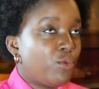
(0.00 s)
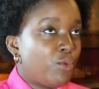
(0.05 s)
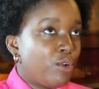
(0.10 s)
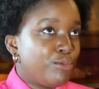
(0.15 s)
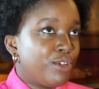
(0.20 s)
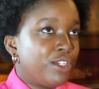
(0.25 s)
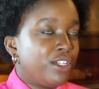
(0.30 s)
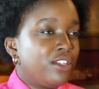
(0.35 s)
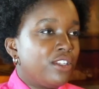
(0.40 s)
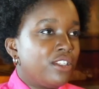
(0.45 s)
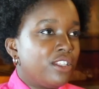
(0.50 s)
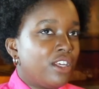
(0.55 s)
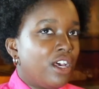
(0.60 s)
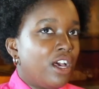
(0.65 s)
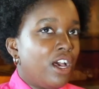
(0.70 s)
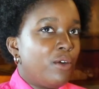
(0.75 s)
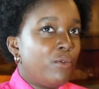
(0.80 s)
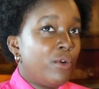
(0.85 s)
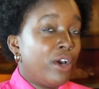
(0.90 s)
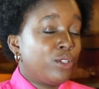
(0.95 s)
on a woman
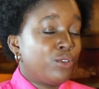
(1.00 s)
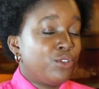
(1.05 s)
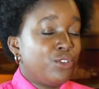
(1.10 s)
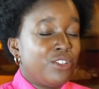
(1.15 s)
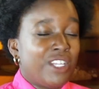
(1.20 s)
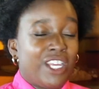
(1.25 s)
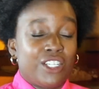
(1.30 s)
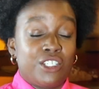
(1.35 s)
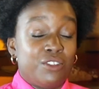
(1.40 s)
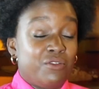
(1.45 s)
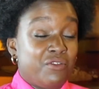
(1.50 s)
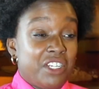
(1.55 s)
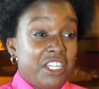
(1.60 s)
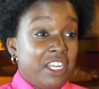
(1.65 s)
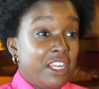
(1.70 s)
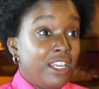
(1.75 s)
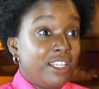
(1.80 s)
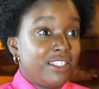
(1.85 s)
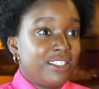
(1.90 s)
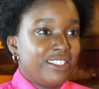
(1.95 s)
that I worked with who's actually
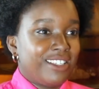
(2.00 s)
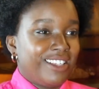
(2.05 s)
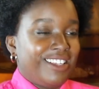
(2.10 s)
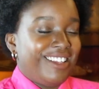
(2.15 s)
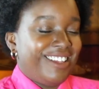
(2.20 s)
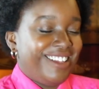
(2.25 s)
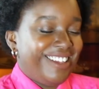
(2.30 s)
really nice.